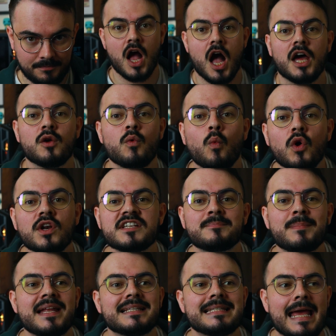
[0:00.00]
I don't want to
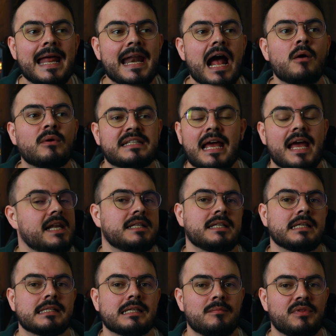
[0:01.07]
spend 10 hours
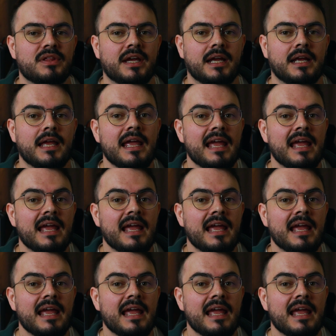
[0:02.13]
editing something